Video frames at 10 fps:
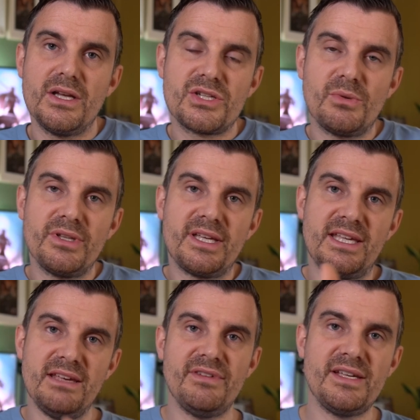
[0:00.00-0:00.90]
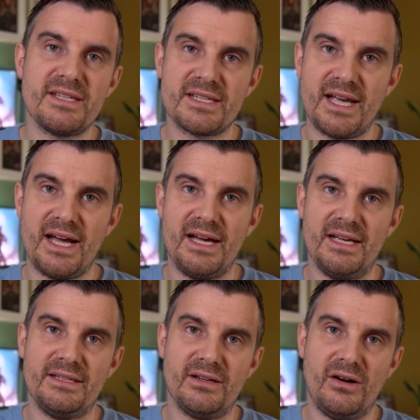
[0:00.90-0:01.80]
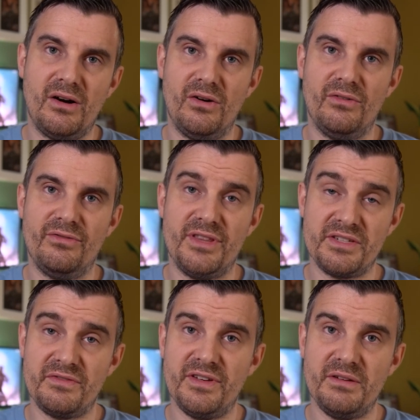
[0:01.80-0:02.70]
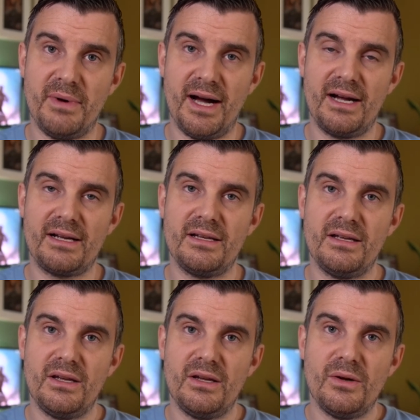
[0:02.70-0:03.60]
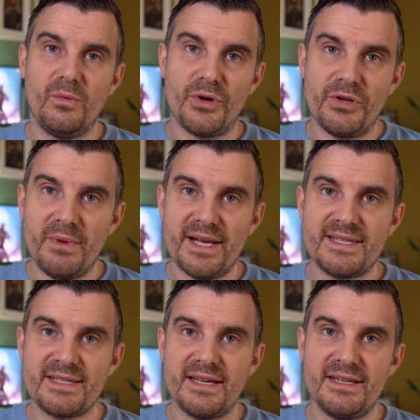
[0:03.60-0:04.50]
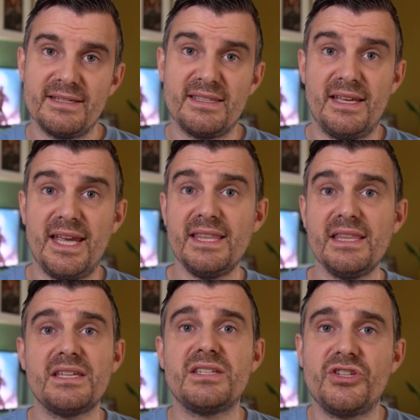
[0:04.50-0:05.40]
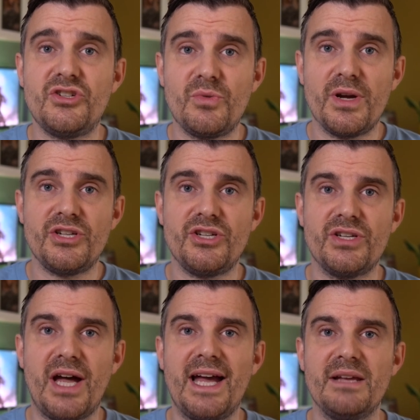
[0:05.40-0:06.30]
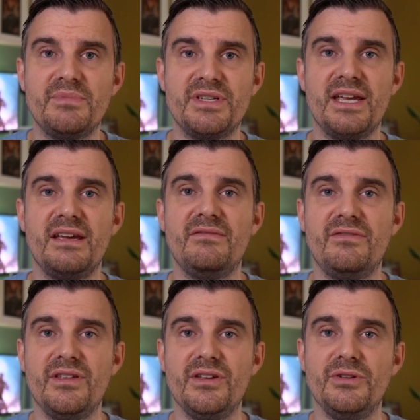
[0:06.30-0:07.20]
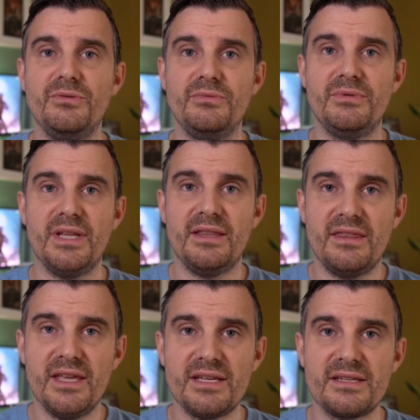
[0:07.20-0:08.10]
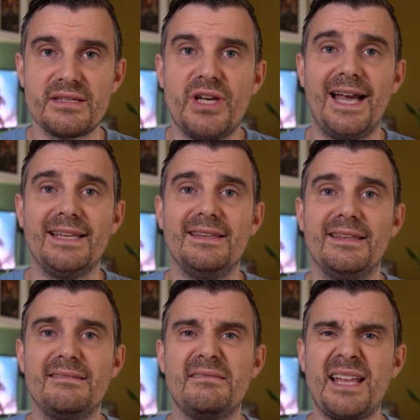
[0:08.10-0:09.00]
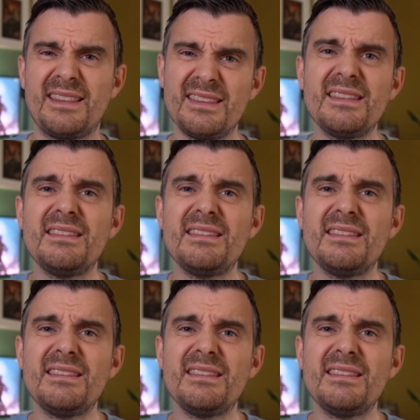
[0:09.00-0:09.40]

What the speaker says: So on the giving side of this feedback, what you might say is that in this situation, I observed that you did this, and that